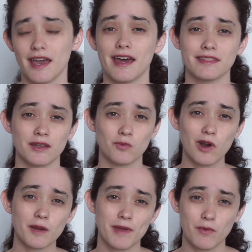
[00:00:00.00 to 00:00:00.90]
and then
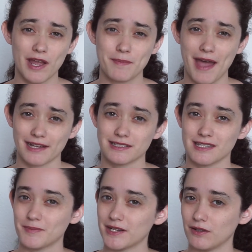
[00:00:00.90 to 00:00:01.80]
work my way back to
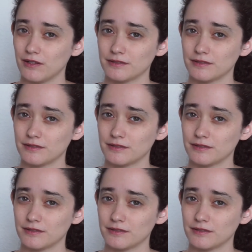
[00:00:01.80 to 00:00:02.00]
the middle.